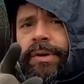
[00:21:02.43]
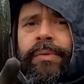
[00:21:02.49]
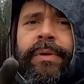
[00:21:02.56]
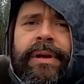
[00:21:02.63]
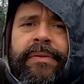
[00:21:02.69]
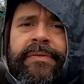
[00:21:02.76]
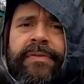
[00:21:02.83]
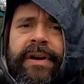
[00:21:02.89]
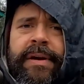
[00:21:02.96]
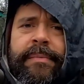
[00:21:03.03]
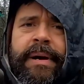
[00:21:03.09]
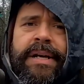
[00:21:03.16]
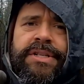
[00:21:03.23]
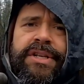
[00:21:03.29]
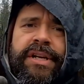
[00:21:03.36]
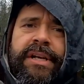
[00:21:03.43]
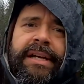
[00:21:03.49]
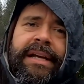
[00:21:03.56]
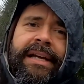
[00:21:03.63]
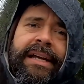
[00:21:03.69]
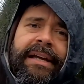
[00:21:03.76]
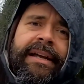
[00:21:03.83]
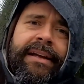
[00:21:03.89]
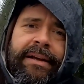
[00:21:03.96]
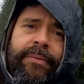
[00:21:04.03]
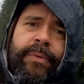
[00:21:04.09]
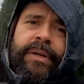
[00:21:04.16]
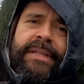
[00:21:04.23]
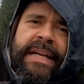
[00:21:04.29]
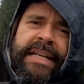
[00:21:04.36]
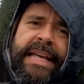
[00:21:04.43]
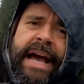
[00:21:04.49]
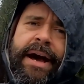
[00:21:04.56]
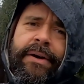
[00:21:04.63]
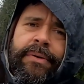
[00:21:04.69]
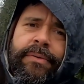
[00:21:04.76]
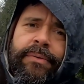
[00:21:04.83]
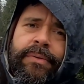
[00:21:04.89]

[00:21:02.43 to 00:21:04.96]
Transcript: We love you very much. We're going to take you out.